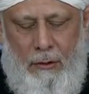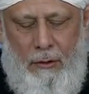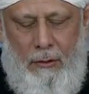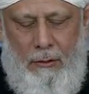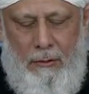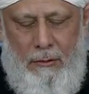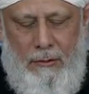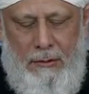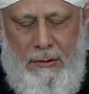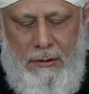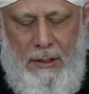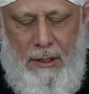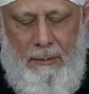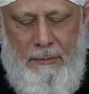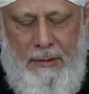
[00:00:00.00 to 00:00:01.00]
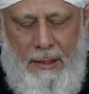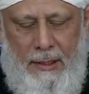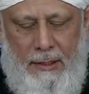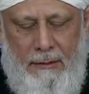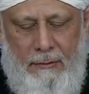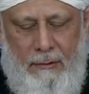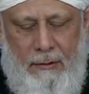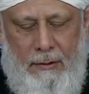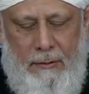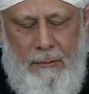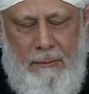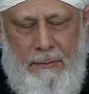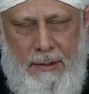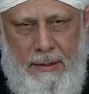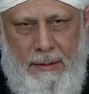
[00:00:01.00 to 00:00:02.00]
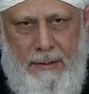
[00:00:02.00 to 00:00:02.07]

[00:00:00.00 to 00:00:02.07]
There, in the university,